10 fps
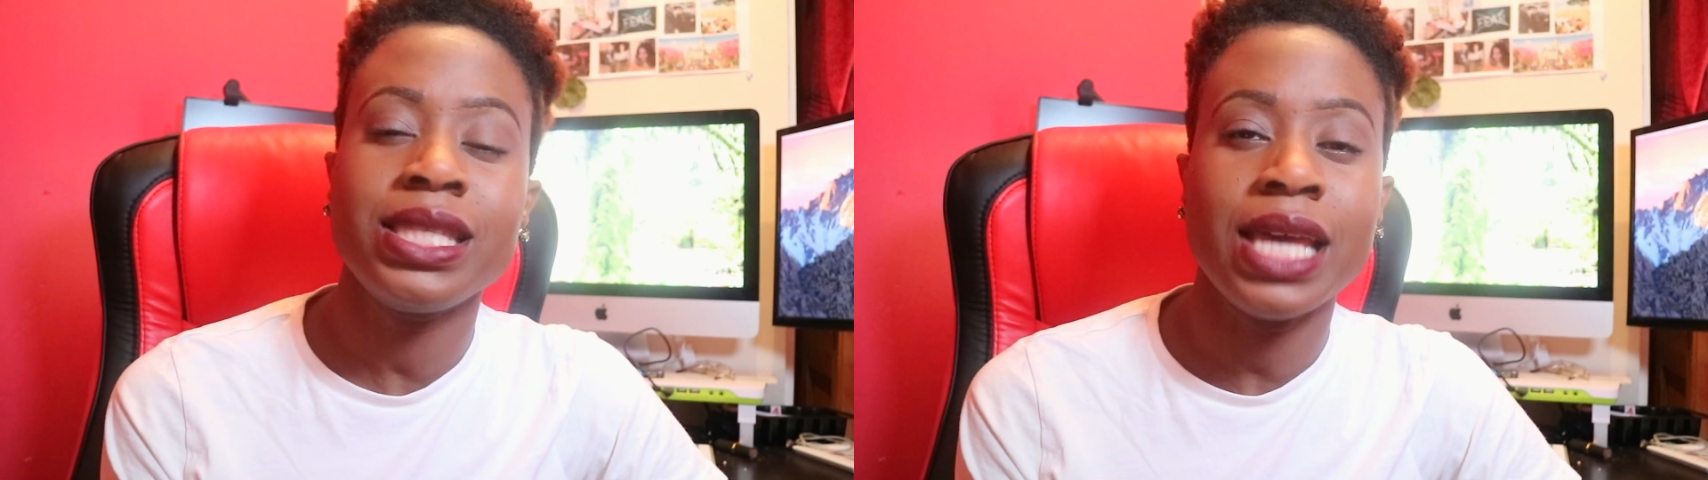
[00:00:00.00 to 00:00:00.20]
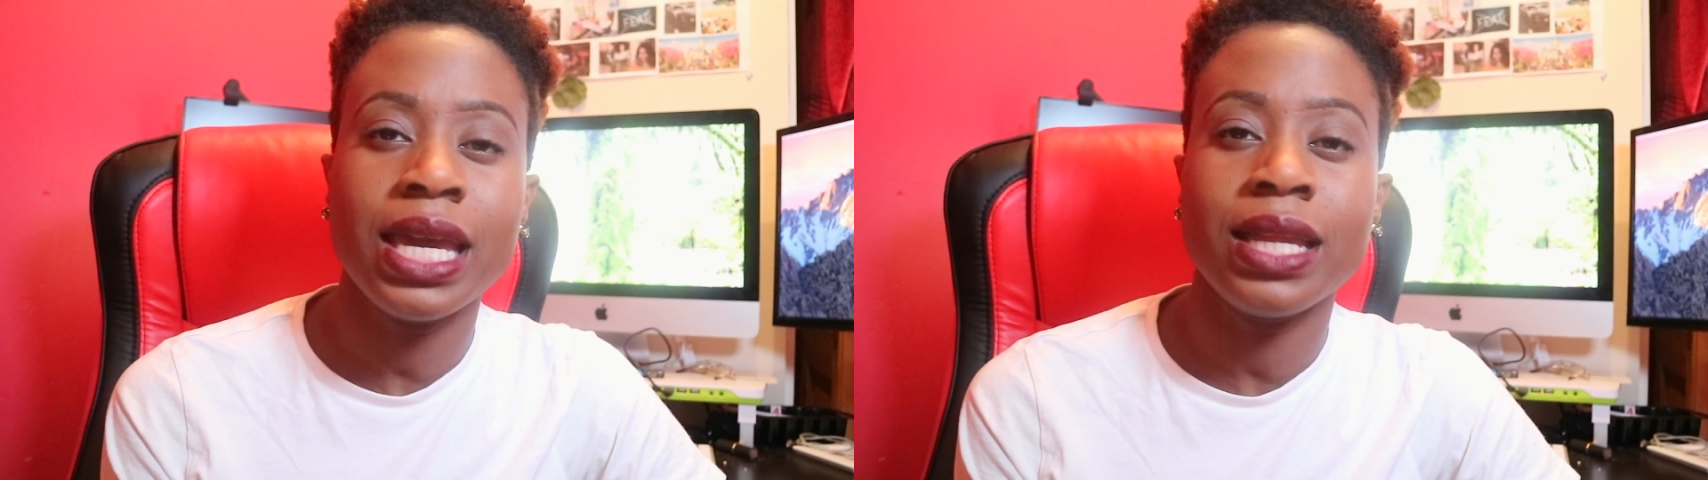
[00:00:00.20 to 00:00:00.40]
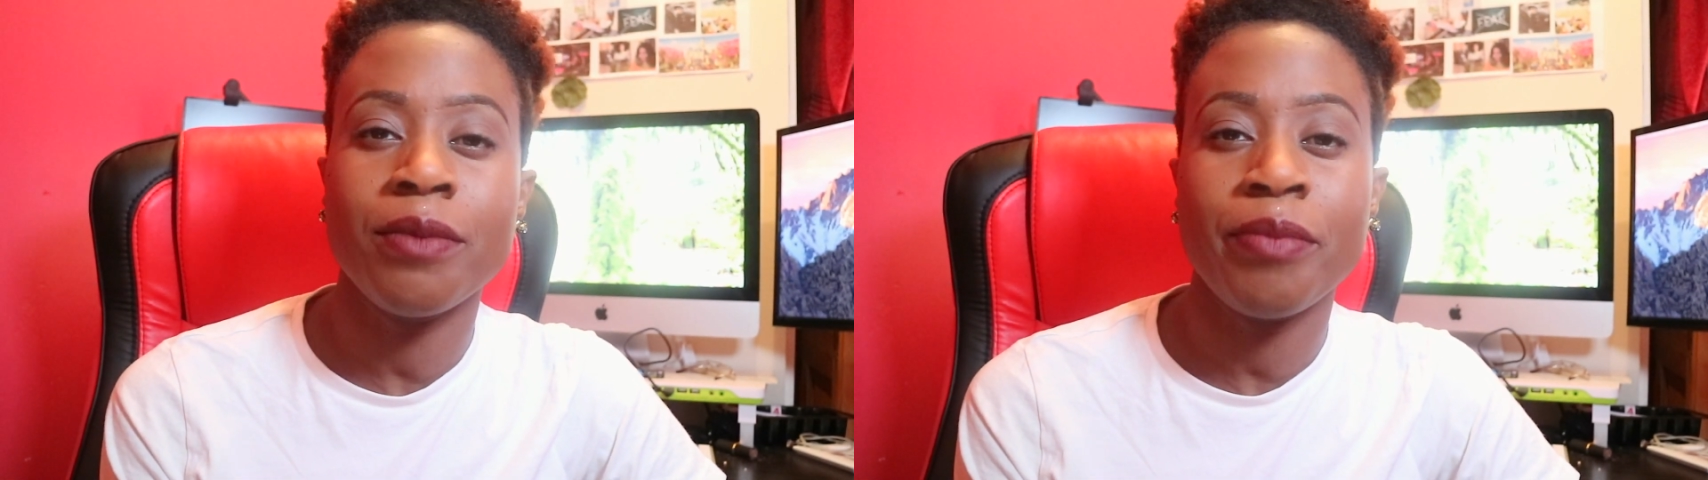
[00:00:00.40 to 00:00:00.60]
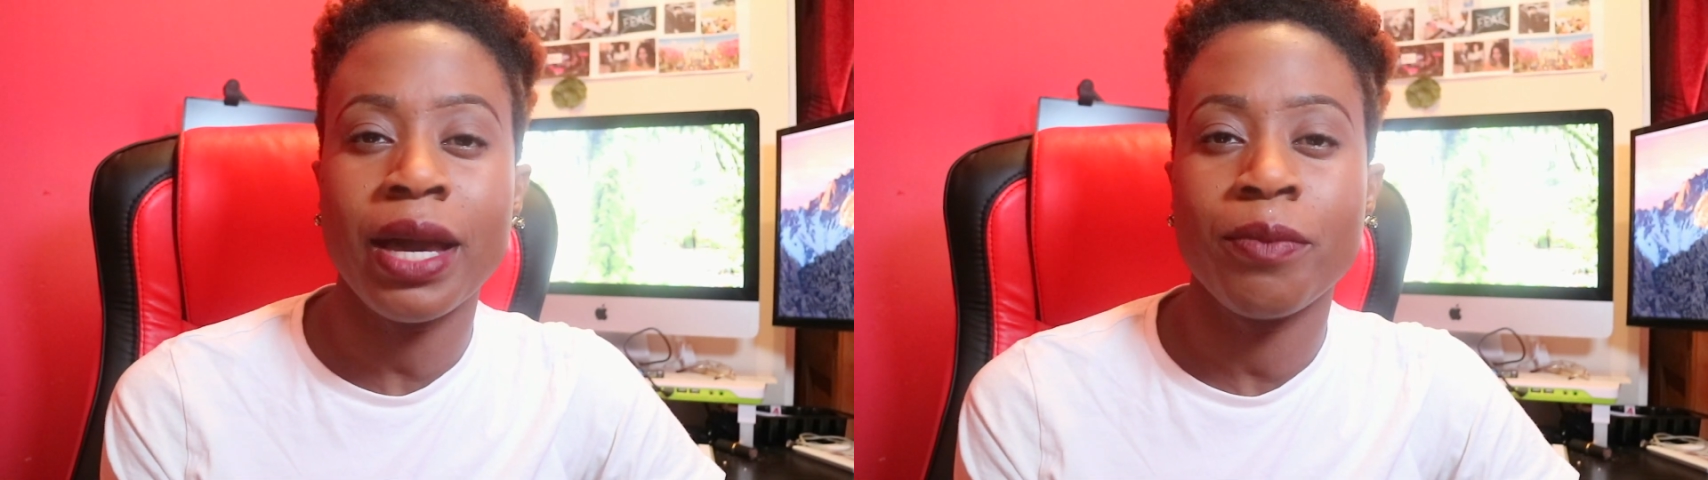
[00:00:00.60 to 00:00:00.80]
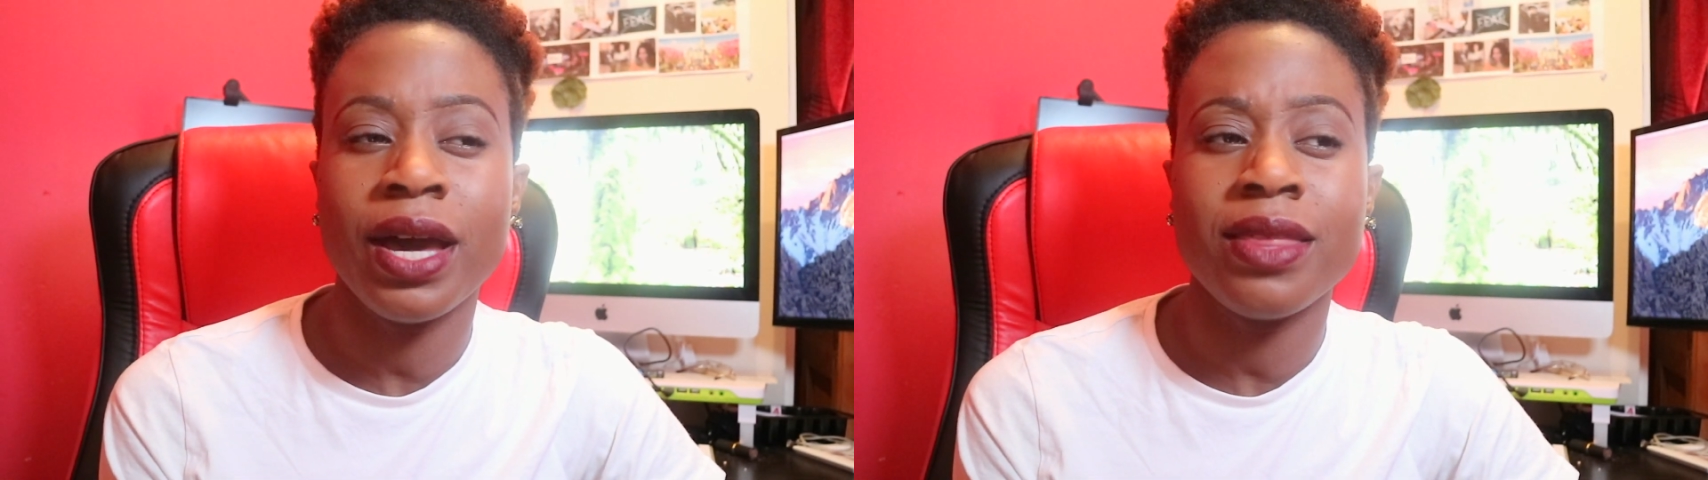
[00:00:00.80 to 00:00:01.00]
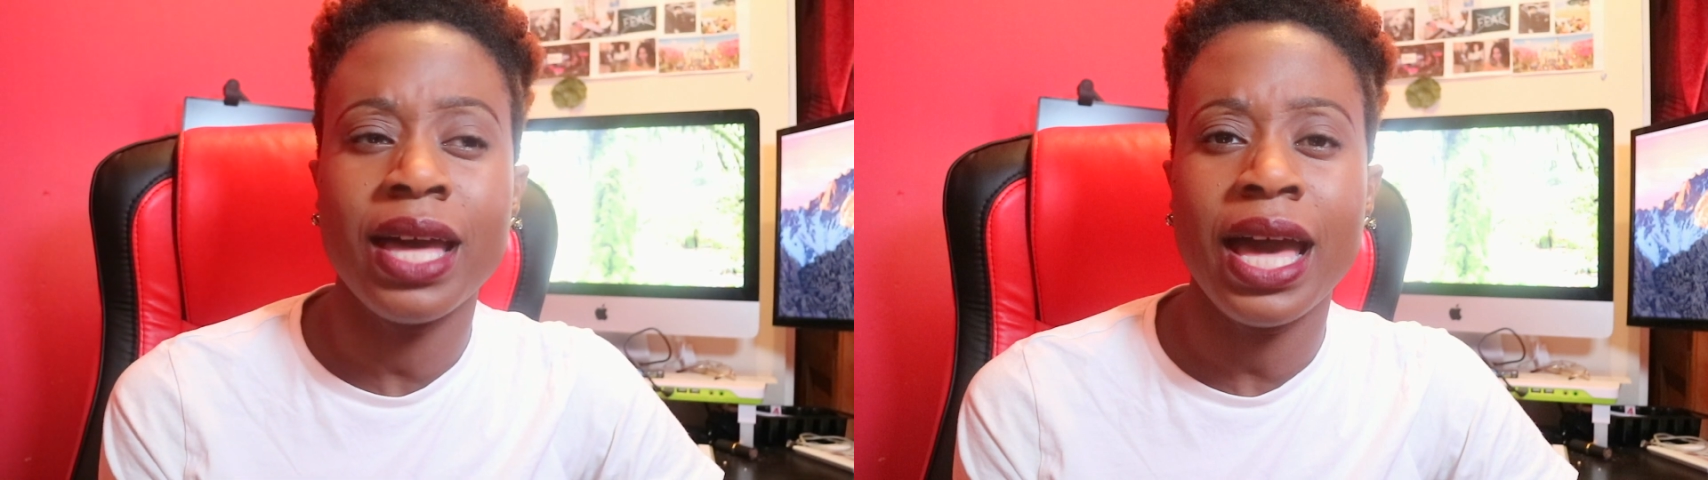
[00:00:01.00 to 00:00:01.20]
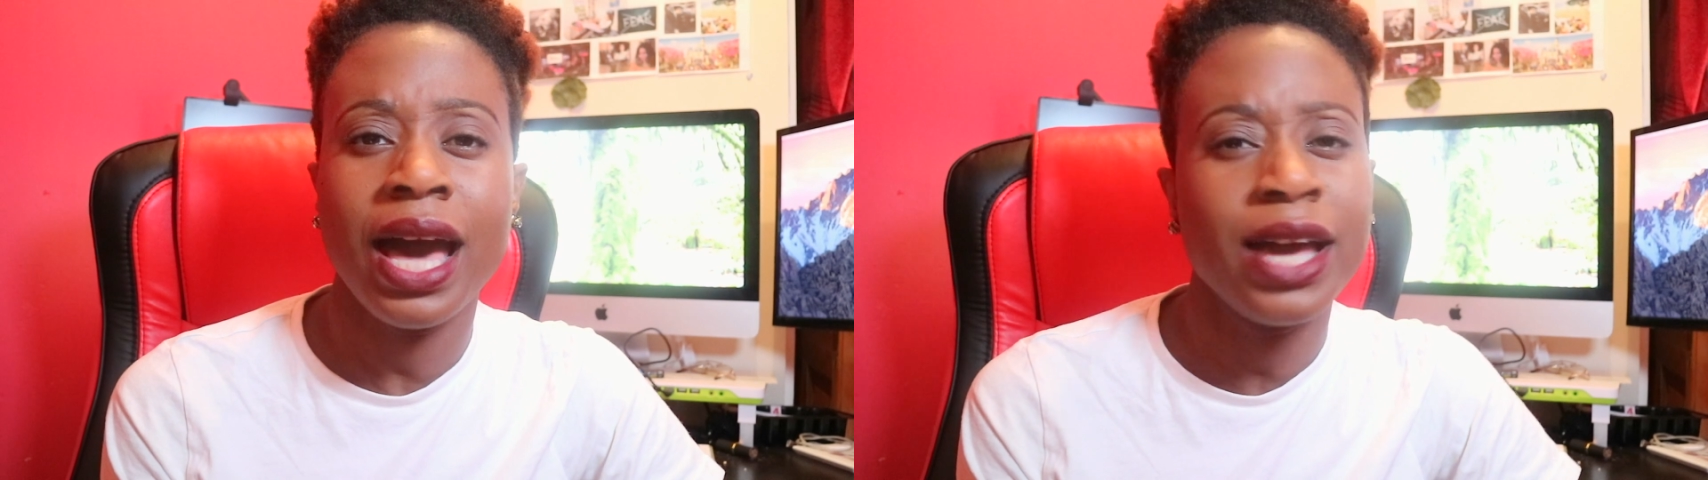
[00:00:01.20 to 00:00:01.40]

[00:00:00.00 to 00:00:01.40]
taken aback by that.